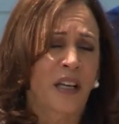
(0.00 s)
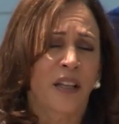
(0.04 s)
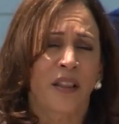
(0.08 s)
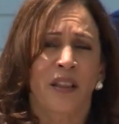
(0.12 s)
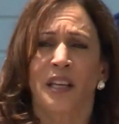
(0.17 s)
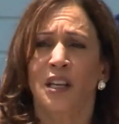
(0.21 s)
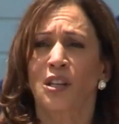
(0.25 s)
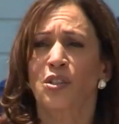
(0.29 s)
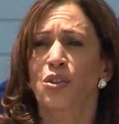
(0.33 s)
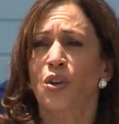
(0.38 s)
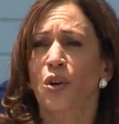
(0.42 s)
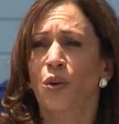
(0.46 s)

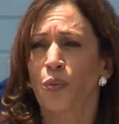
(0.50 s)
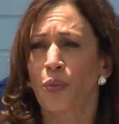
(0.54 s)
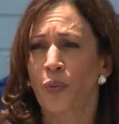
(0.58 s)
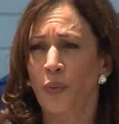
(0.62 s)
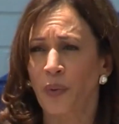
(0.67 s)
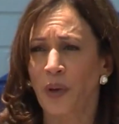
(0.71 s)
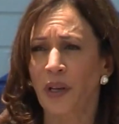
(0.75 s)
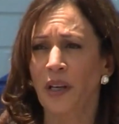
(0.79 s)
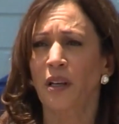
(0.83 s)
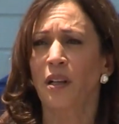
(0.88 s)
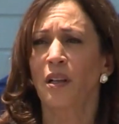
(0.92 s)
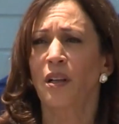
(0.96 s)
These are
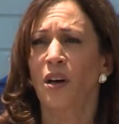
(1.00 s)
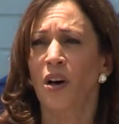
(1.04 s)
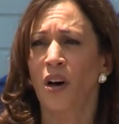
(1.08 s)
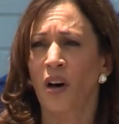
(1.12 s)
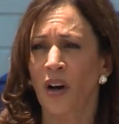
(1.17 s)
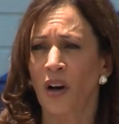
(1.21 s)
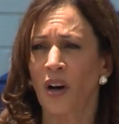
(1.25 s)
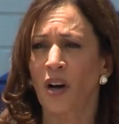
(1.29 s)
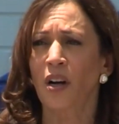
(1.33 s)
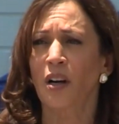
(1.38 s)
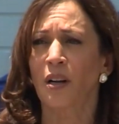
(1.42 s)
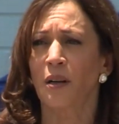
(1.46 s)
real
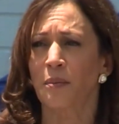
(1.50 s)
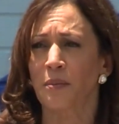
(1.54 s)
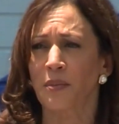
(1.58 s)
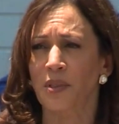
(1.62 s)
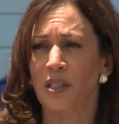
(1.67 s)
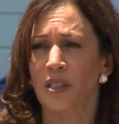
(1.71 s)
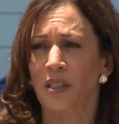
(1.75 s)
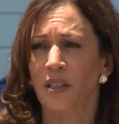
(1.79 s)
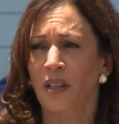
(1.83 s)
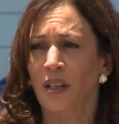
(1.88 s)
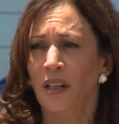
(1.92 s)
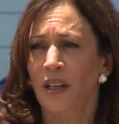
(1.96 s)

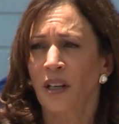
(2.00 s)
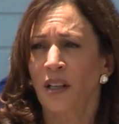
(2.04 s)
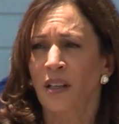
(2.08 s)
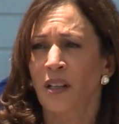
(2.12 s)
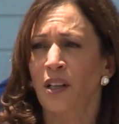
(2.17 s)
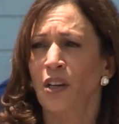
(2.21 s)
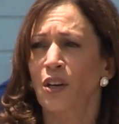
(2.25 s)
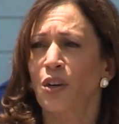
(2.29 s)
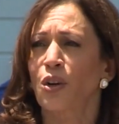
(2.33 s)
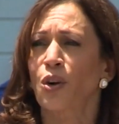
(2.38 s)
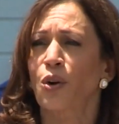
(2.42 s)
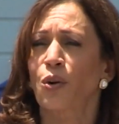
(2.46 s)
harms
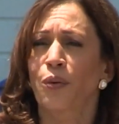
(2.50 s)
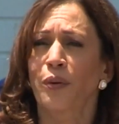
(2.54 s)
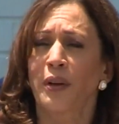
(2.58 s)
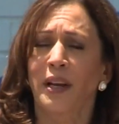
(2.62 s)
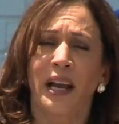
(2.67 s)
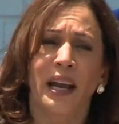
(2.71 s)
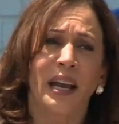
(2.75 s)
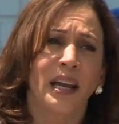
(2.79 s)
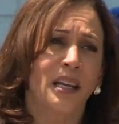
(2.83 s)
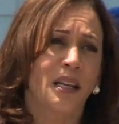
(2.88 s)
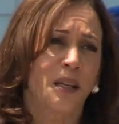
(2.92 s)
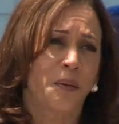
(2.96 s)
that are
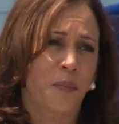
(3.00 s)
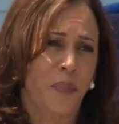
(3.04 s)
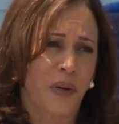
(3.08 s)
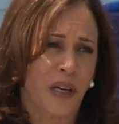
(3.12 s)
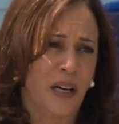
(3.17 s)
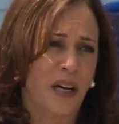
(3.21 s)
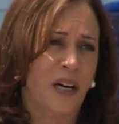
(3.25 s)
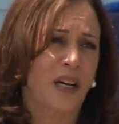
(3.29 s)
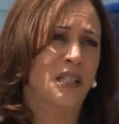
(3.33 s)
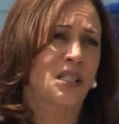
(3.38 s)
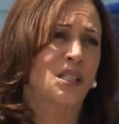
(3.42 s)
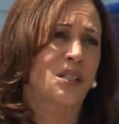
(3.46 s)
created
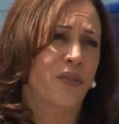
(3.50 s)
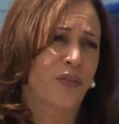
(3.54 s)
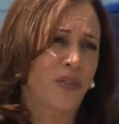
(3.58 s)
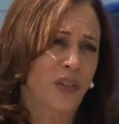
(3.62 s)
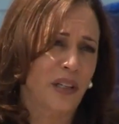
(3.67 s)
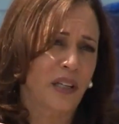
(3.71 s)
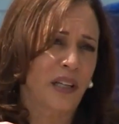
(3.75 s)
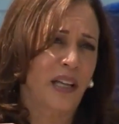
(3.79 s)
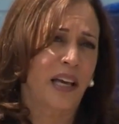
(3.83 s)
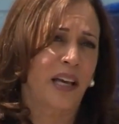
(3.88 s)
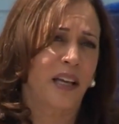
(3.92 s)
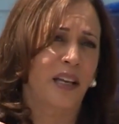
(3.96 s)
because of the
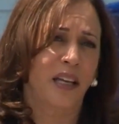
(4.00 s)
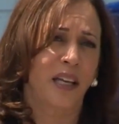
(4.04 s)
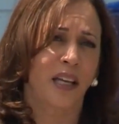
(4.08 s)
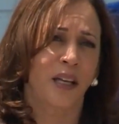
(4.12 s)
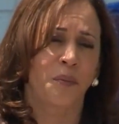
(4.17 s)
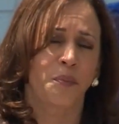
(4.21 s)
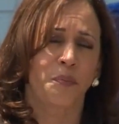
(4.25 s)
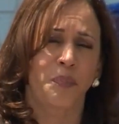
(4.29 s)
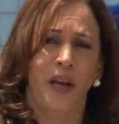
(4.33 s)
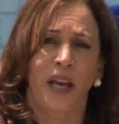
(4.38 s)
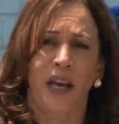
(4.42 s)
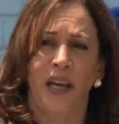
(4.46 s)
lead
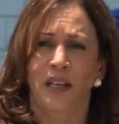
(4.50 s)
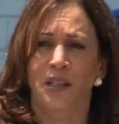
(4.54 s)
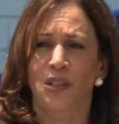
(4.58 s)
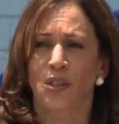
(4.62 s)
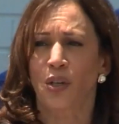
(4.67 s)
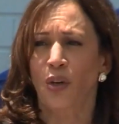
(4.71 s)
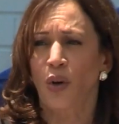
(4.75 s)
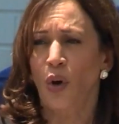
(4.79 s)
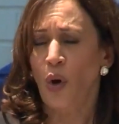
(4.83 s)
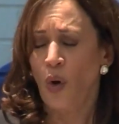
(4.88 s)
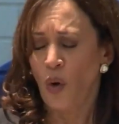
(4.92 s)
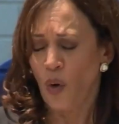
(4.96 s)
in paint
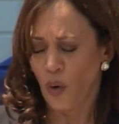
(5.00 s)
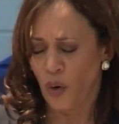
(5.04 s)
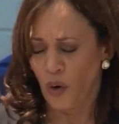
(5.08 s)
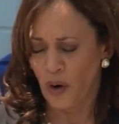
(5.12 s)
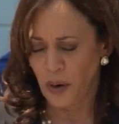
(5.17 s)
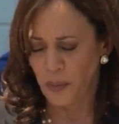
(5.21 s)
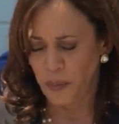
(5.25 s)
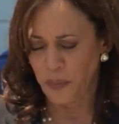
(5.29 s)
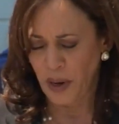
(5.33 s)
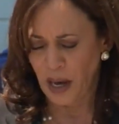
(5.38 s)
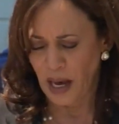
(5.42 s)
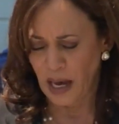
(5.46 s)
or
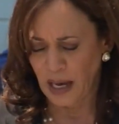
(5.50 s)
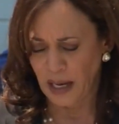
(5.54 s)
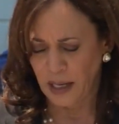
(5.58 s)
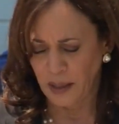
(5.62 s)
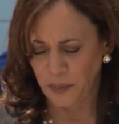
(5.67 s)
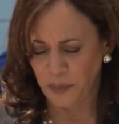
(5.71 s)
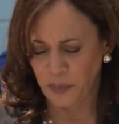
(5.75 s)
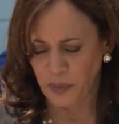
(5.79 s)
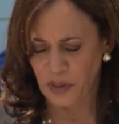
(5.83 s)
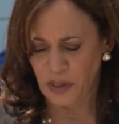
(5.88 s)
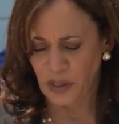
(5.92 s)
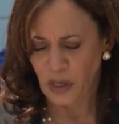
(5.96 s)
in
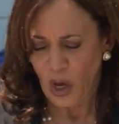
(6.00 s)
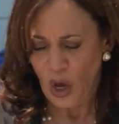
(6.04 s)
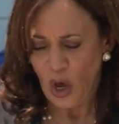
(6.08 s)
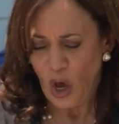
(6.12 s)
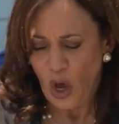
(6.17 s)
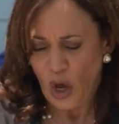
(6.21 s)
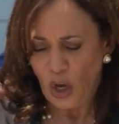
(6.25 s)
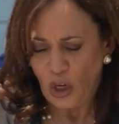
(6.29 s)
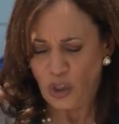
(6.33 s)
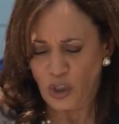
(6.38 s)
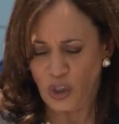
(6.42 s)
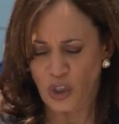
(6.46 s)
pipes.
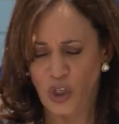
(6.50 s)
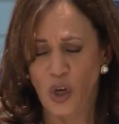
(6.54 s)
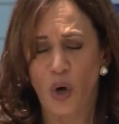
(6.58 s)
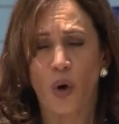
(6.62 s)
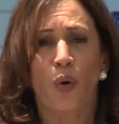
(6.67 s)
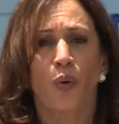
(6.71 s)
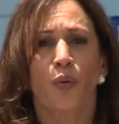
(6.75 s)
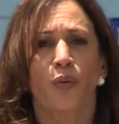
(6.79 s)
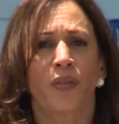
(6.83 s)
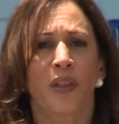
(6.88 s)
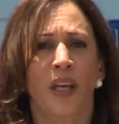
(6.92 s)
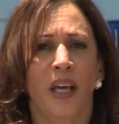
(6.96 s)

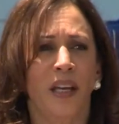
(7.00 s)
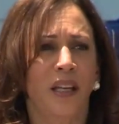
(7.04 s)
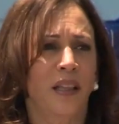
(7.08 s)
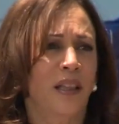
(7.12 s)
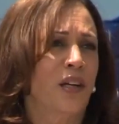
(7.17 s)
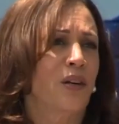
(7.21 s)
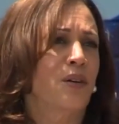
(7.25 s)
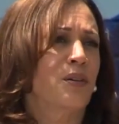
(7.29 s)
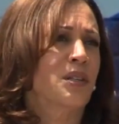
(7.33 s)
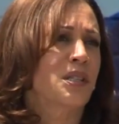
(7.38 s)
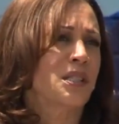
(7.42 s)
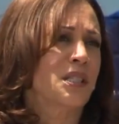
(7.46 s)
So then
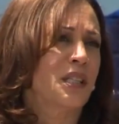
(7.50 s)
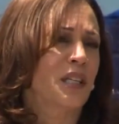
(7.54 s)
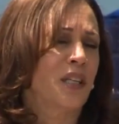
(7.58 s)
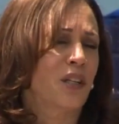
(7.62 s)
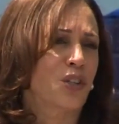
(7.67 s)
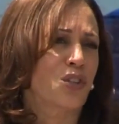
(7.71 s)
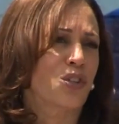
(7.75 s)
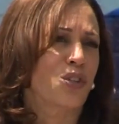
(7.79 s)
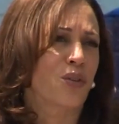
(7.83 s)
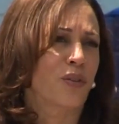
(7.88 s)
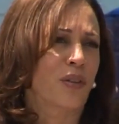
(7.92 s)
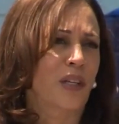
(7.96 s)
there is the
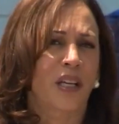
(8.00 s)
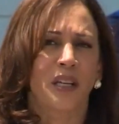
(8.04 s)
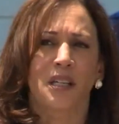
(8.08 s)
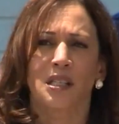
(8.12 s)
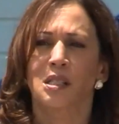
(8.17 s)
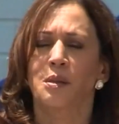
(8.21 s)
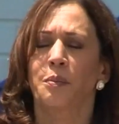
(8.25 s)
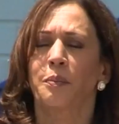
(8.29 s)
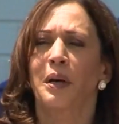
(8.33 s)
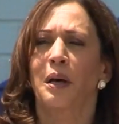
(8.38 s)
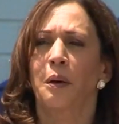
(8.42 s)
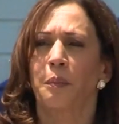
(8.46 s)
issue that is
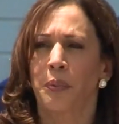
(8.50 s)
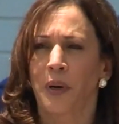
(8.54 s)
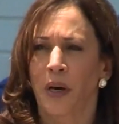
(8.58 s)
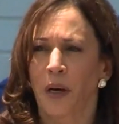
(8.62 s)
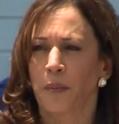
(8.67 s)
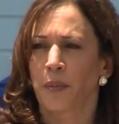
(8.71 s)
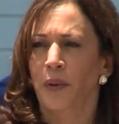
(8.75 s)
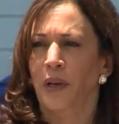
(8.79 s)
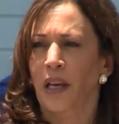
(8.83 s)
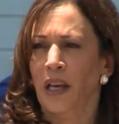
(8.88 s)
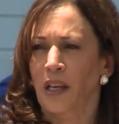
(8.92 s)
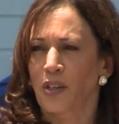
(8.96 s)
about
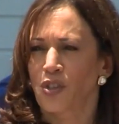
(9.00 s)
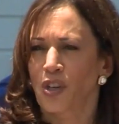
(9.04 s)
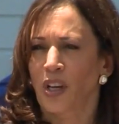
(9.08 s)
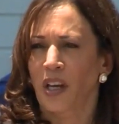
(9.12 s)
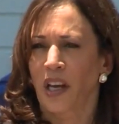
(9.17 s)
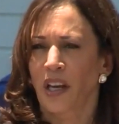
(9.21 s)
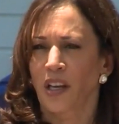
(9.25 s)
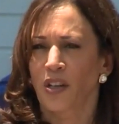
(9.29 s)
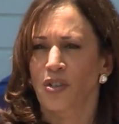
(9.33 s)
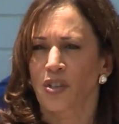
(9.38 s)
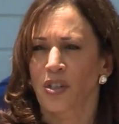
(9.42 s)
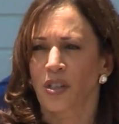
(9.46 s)
public
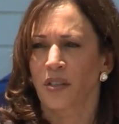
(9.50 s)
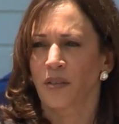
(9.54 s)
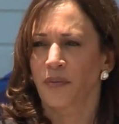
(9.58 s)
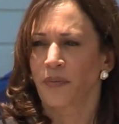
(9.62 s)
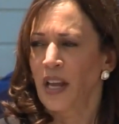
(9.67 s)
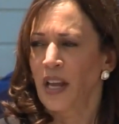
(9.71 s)
education.